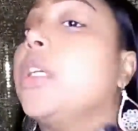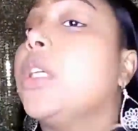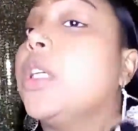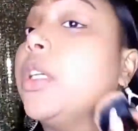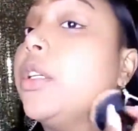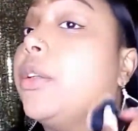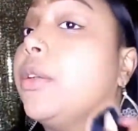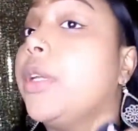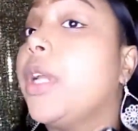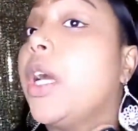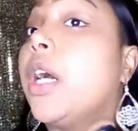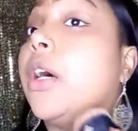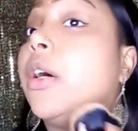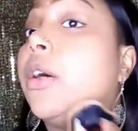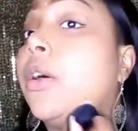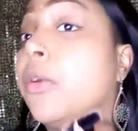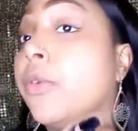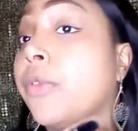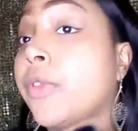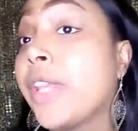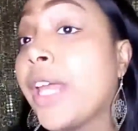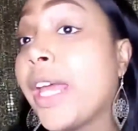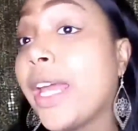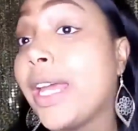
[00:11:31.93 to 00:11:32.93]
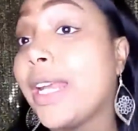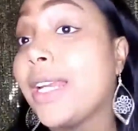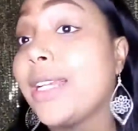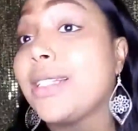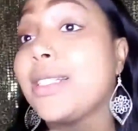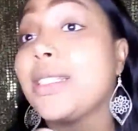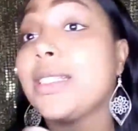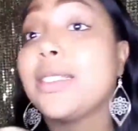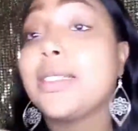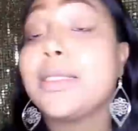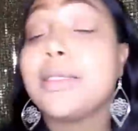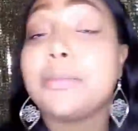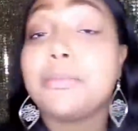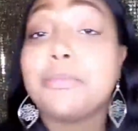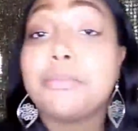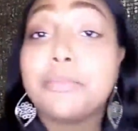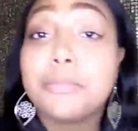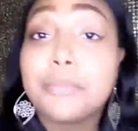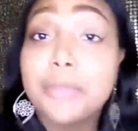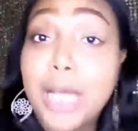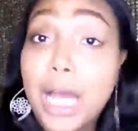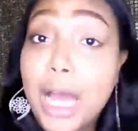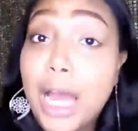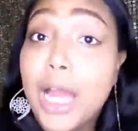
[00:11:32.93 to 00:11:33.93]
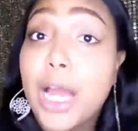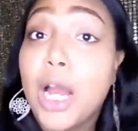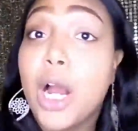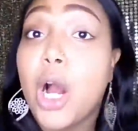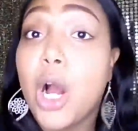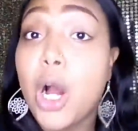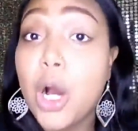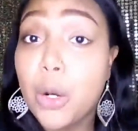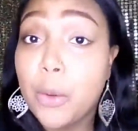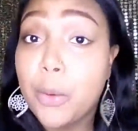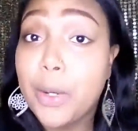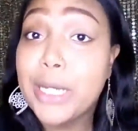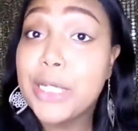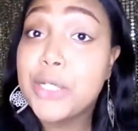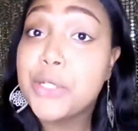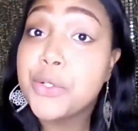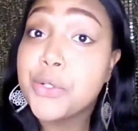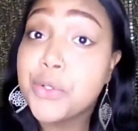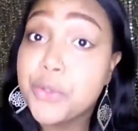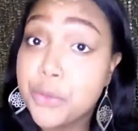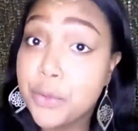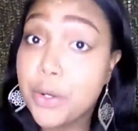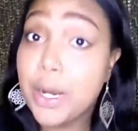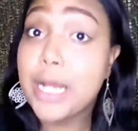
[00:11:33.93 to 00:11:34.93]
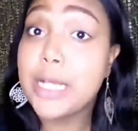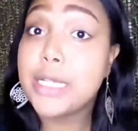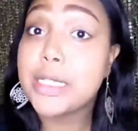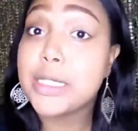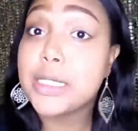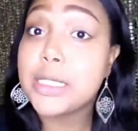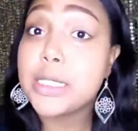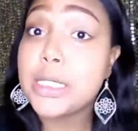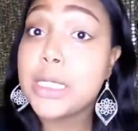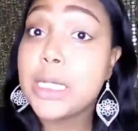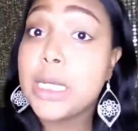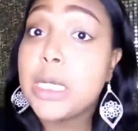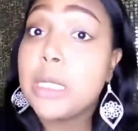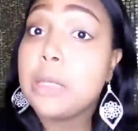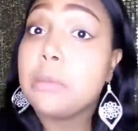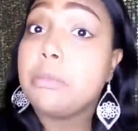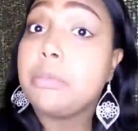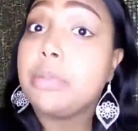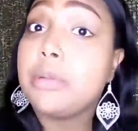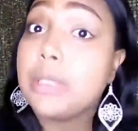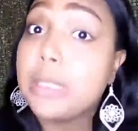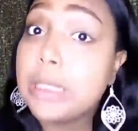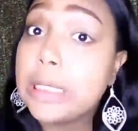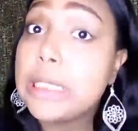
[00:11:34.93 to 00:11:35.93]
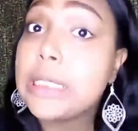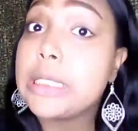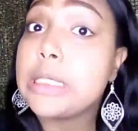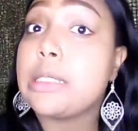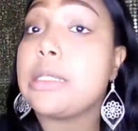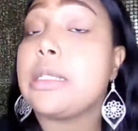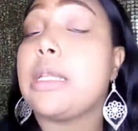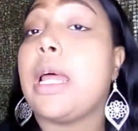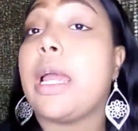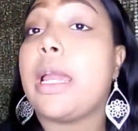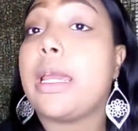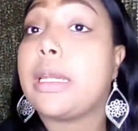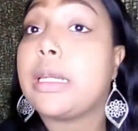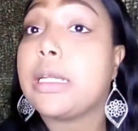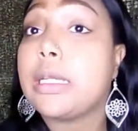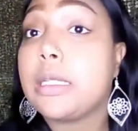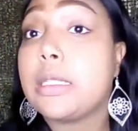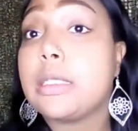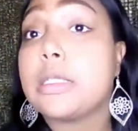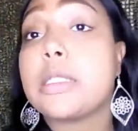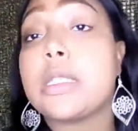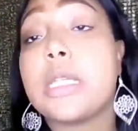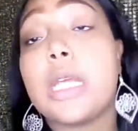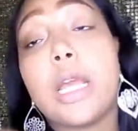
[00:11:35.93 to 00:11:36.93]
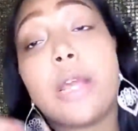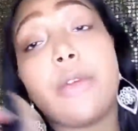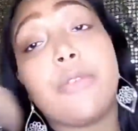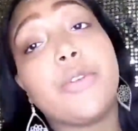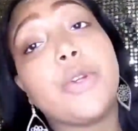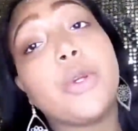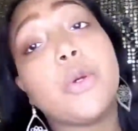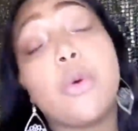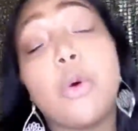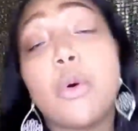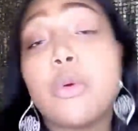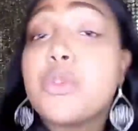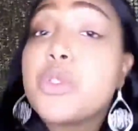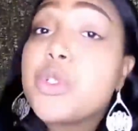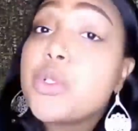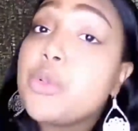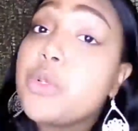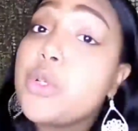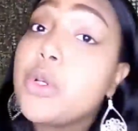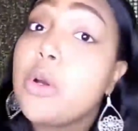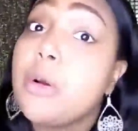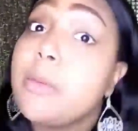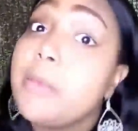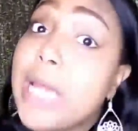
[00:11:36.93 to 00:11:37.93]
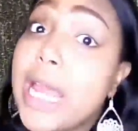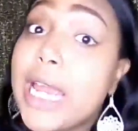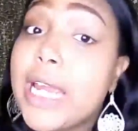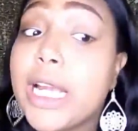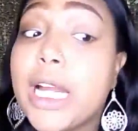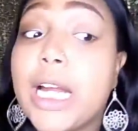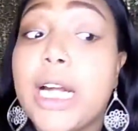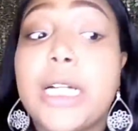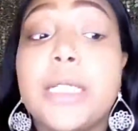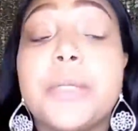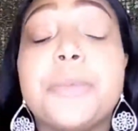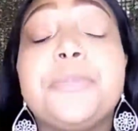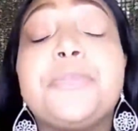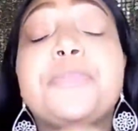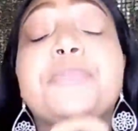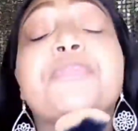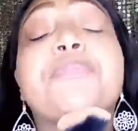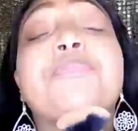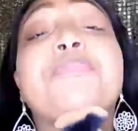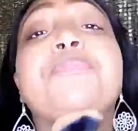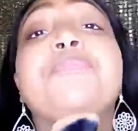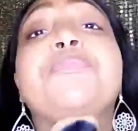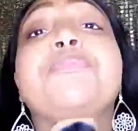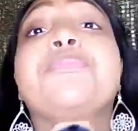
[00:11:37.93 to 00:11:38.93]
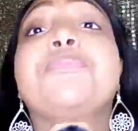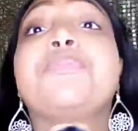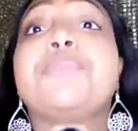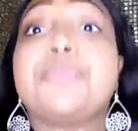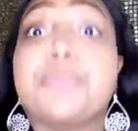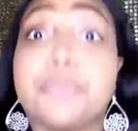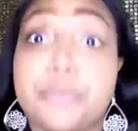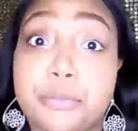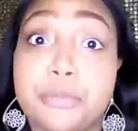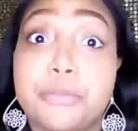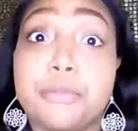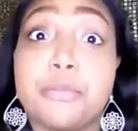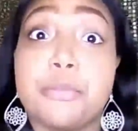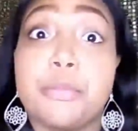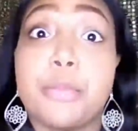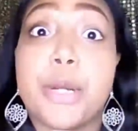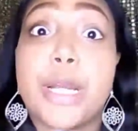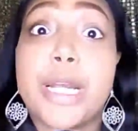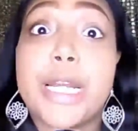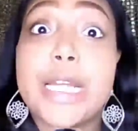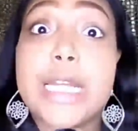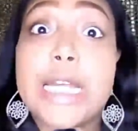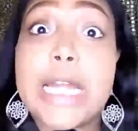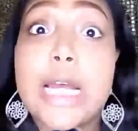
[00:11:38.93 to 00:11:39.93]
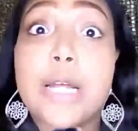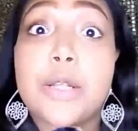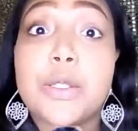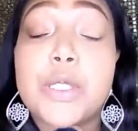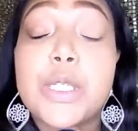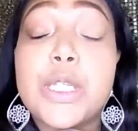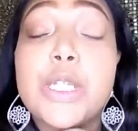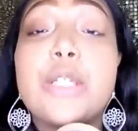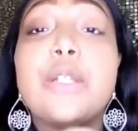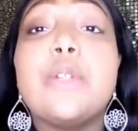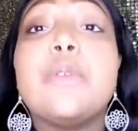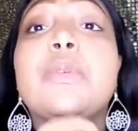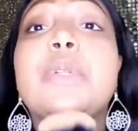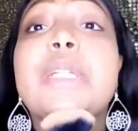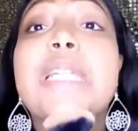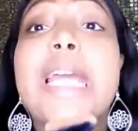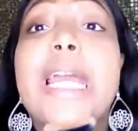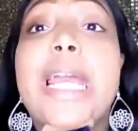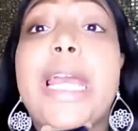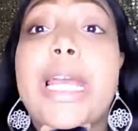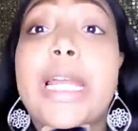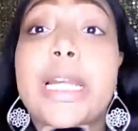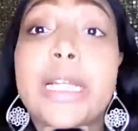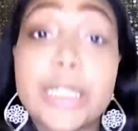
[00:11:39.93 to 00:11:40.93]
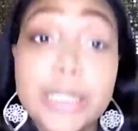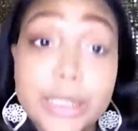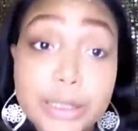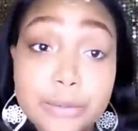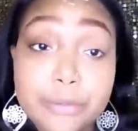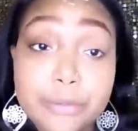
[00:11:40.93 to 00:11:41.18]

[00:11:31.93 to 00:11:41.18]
you know that I always stress, please ladies, if you're going to do your makeup, bring it down to your neck